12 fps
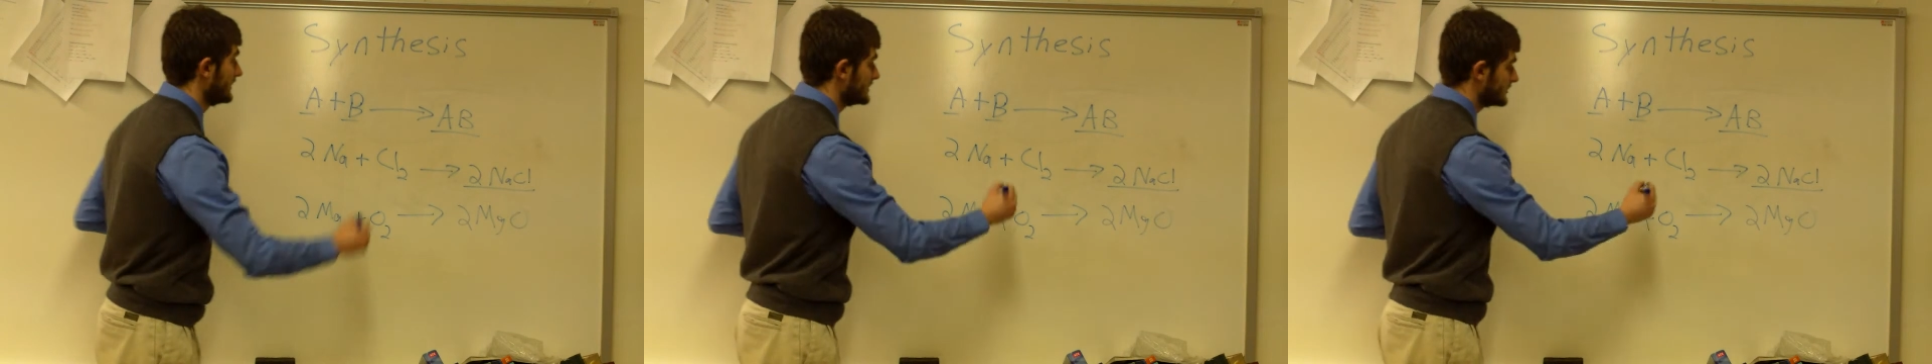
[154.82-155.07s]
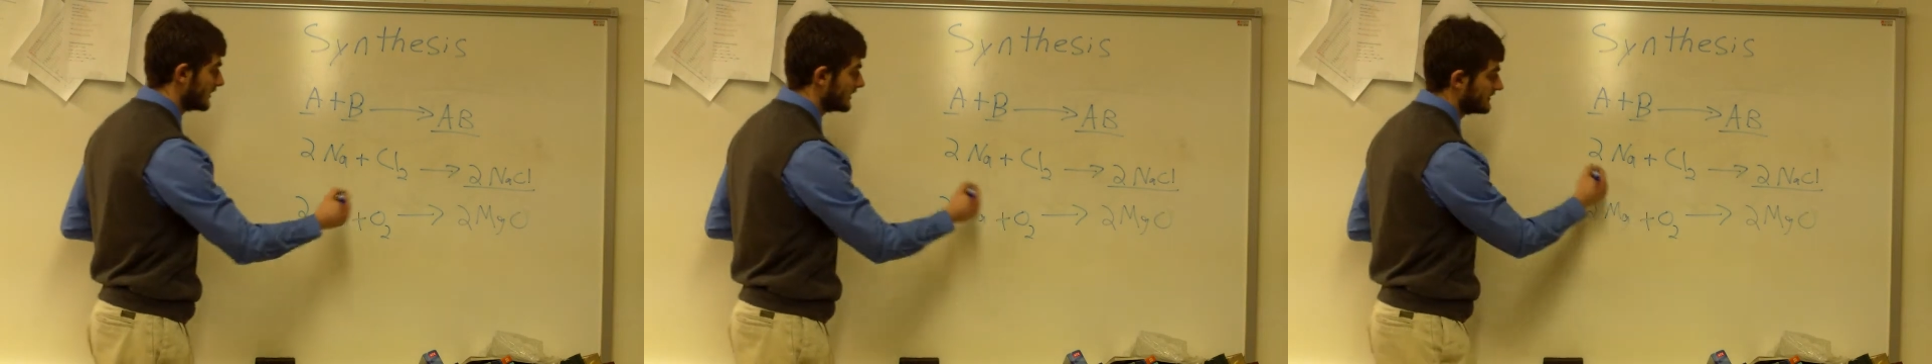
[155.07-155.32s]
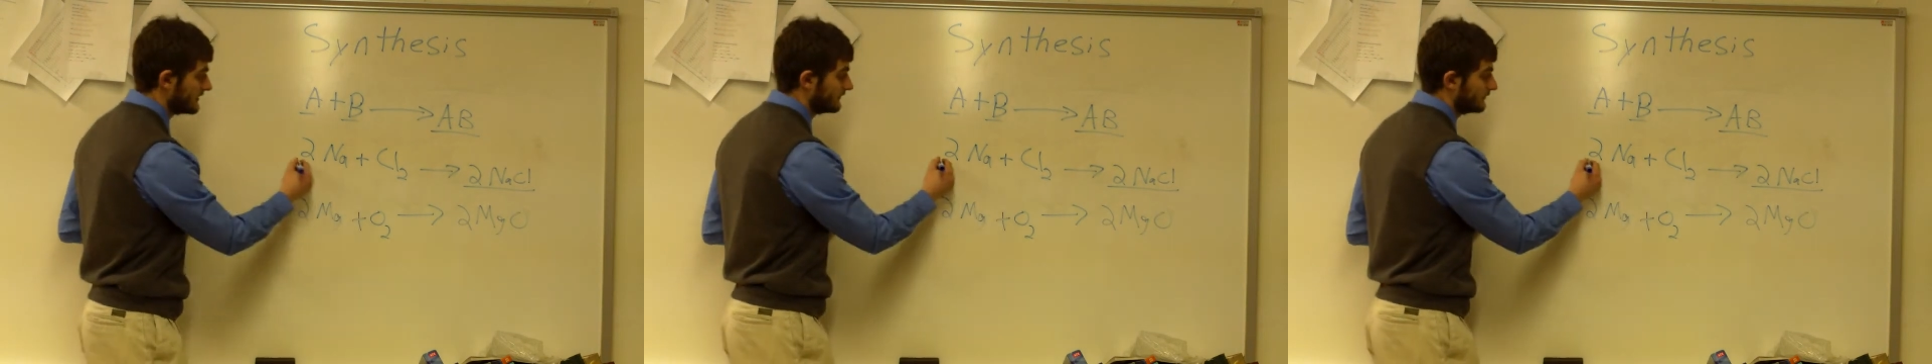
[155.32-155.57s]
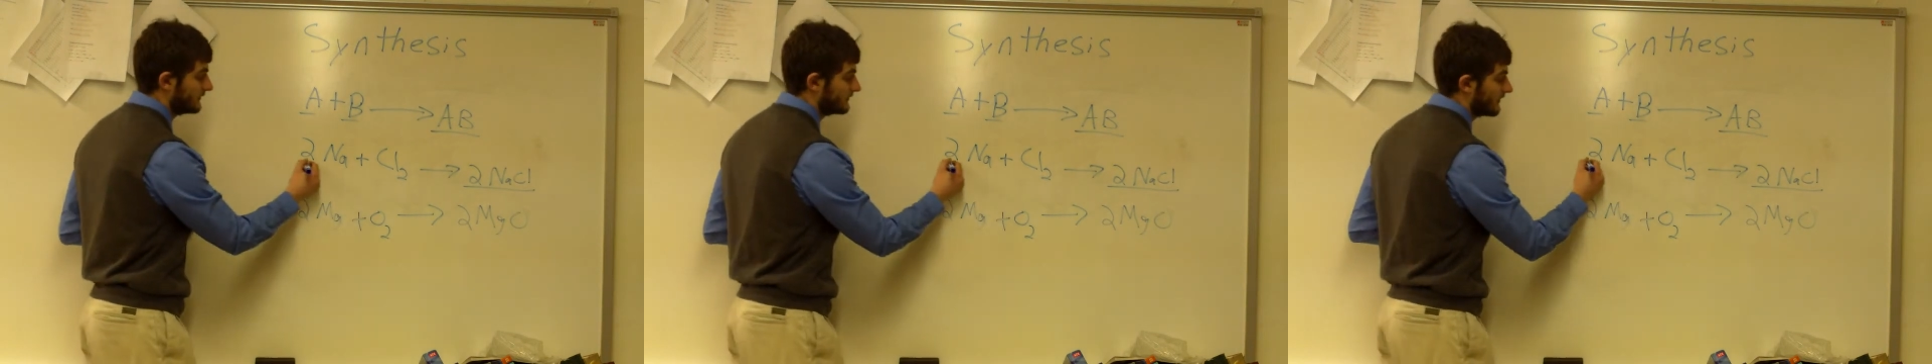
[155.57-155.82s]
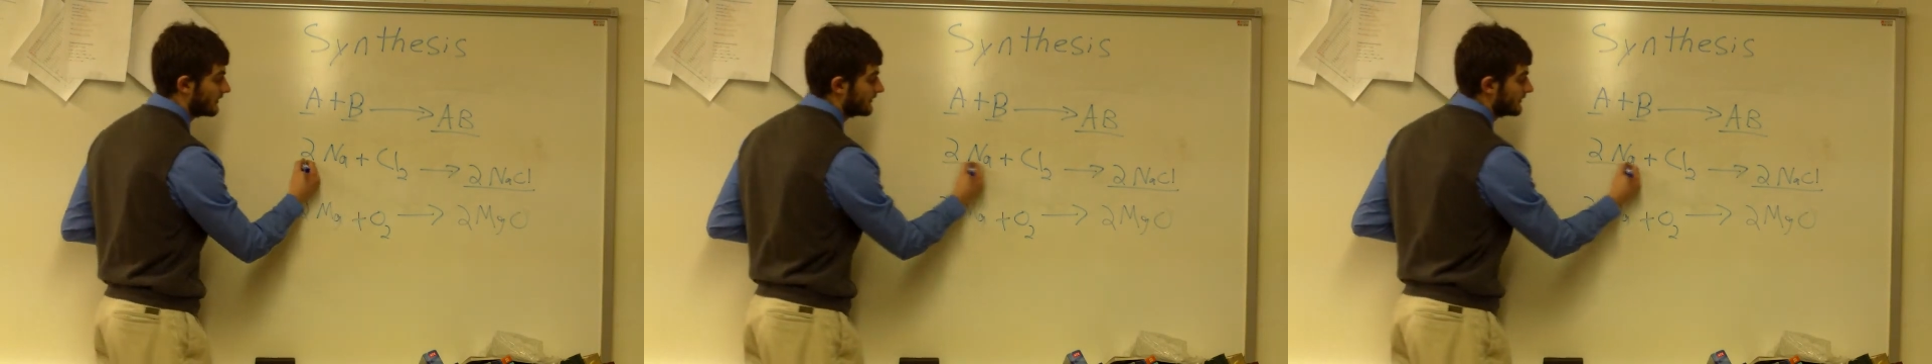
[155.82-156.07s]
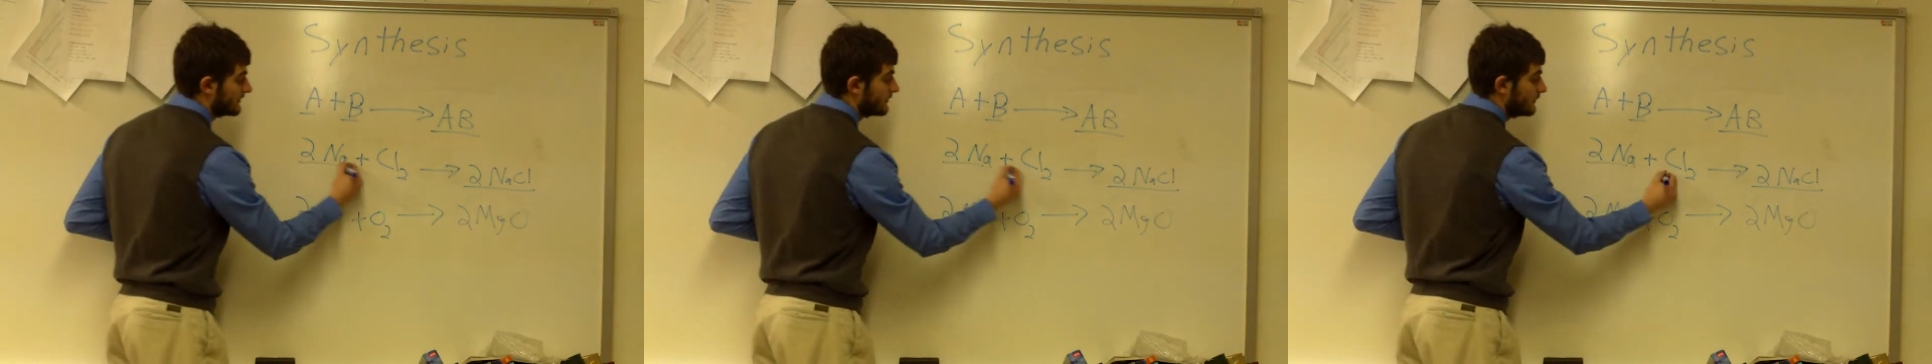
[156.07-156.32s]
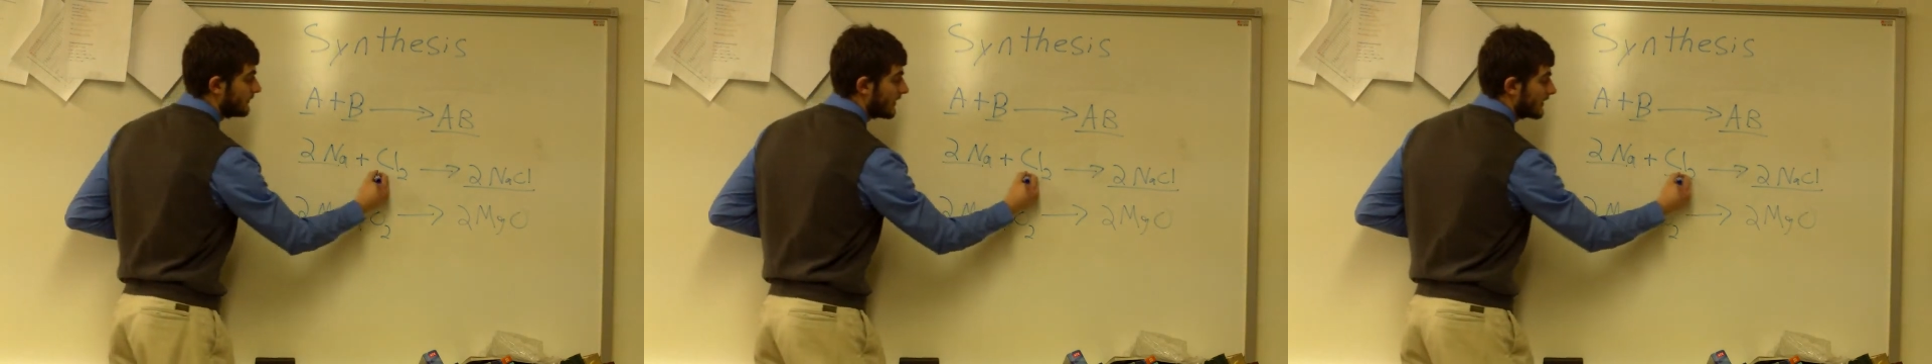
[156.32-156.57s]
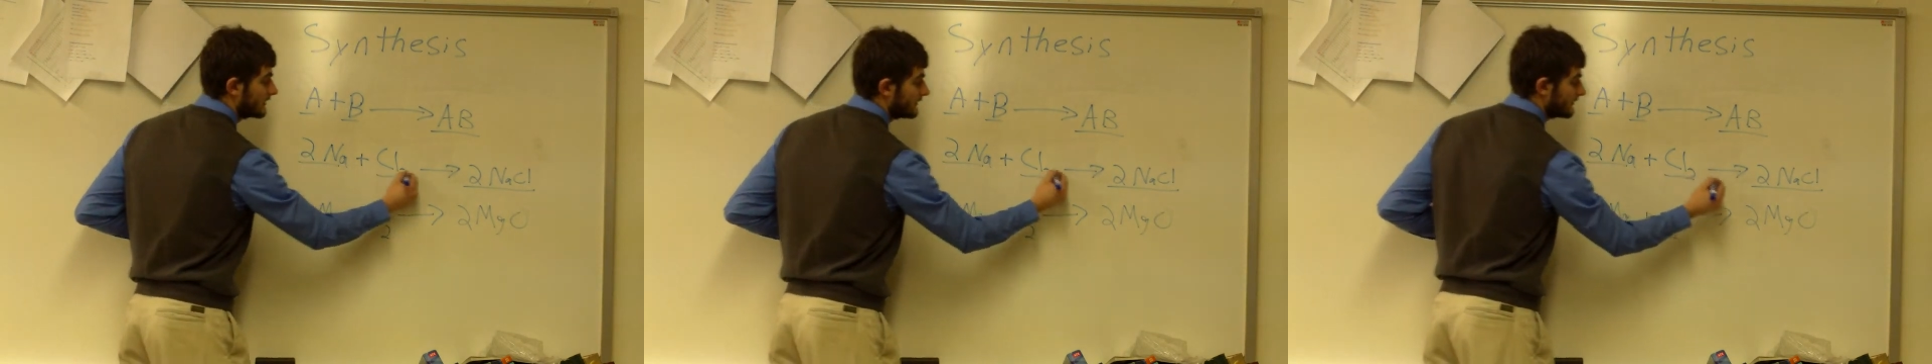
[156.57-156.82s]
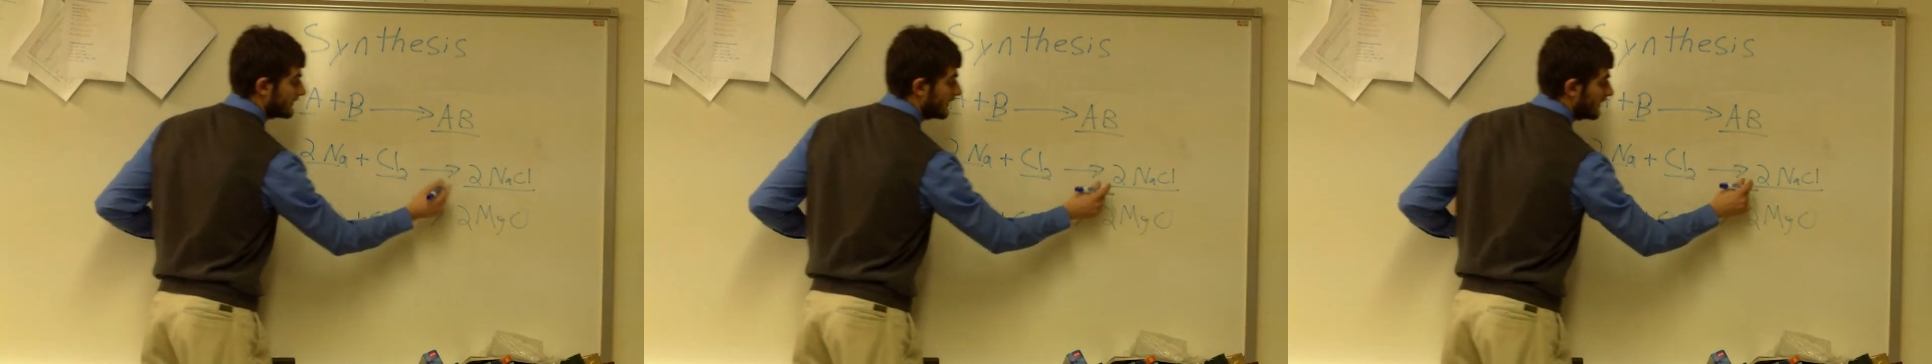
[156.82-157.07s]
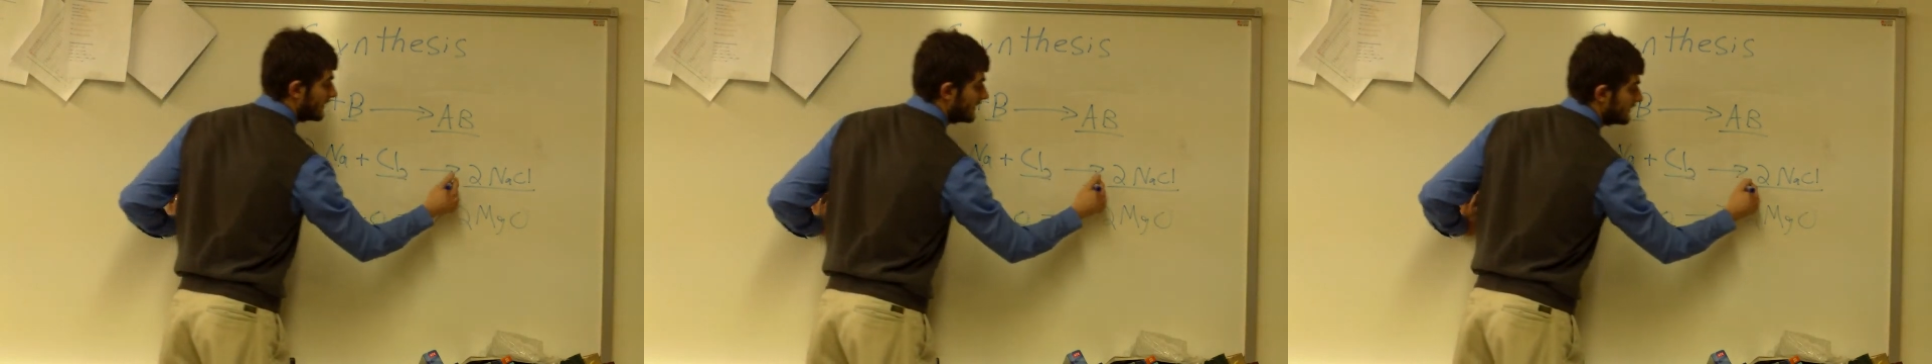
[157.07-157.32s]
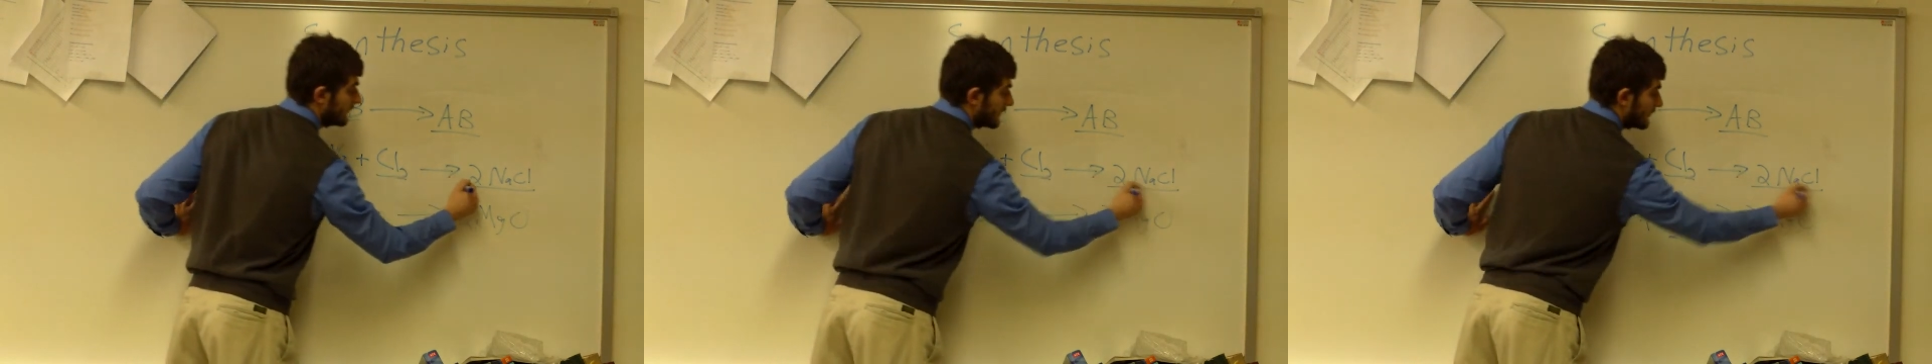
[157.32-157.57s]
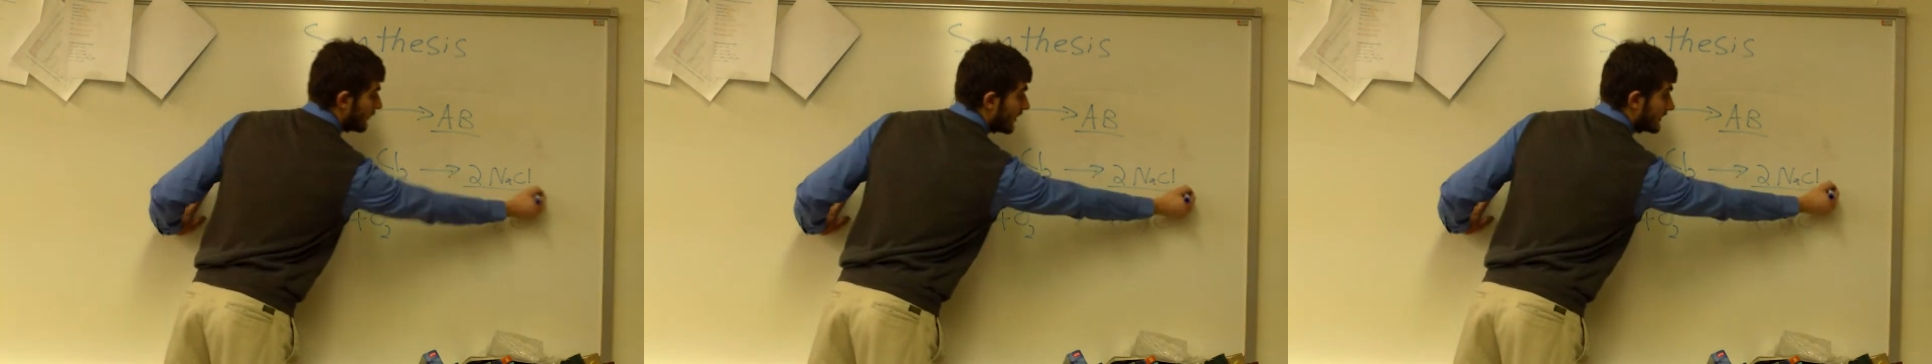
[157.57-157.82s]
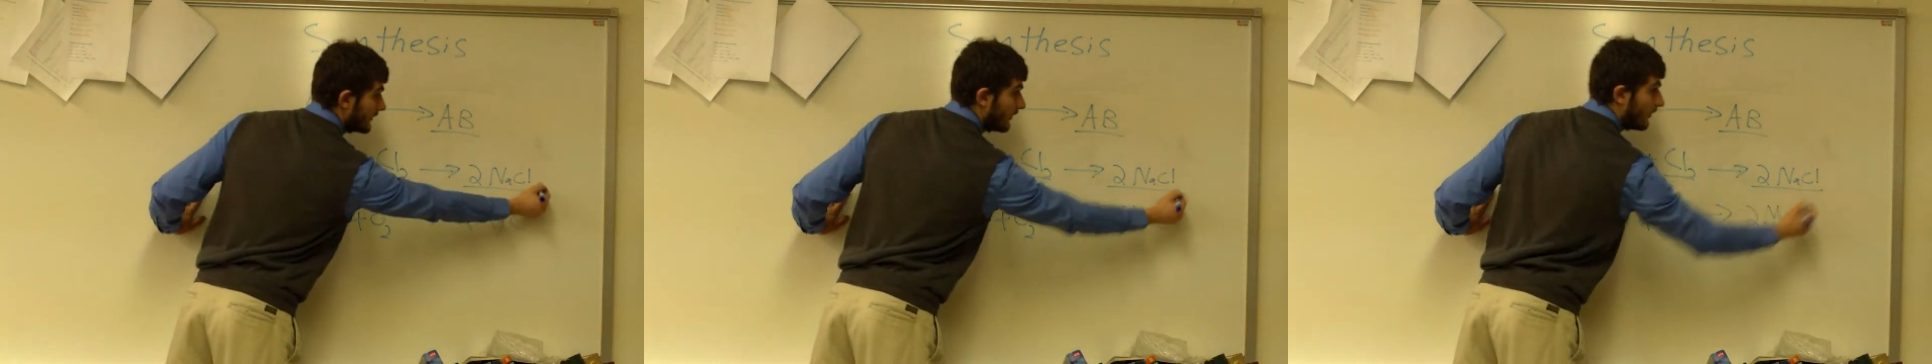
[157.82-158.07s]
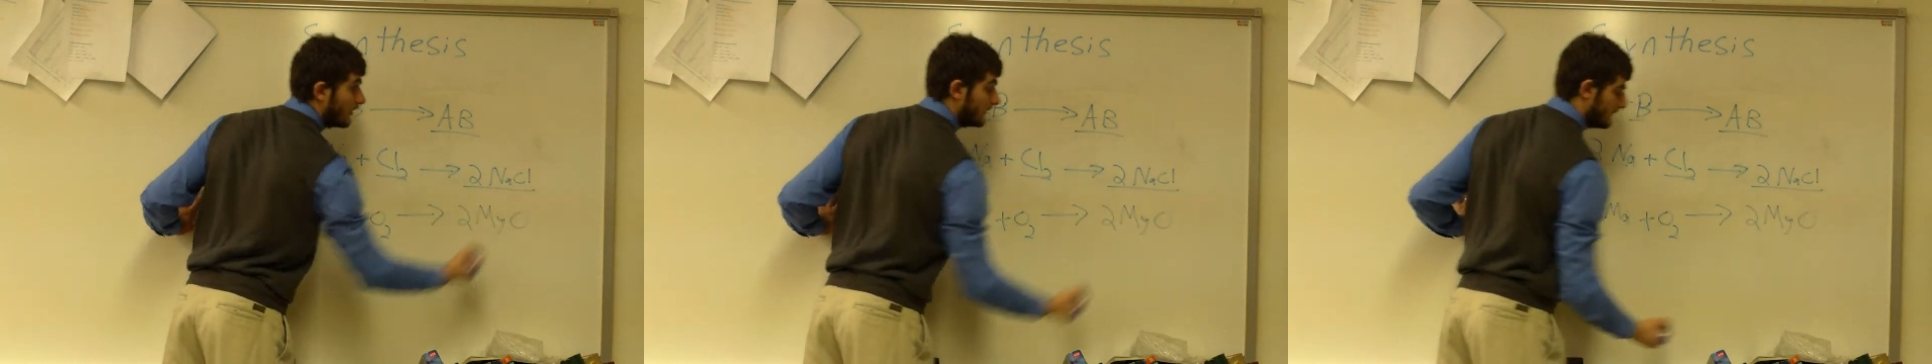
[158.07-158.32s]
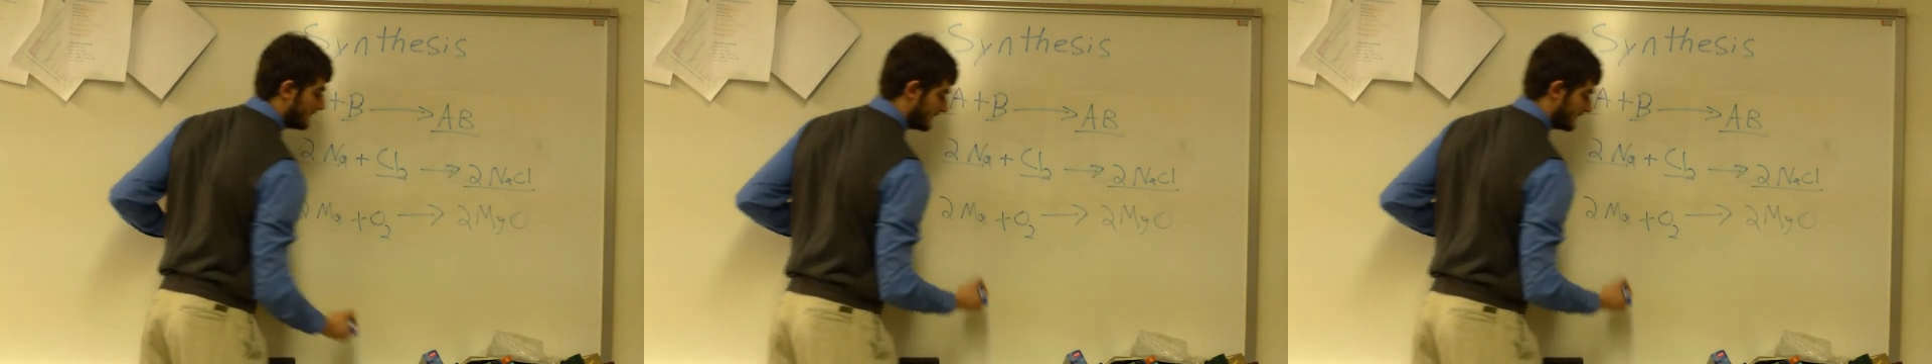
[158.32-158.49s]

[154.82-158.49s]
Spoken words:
in each one of these, we started with two parts and ended with one whole.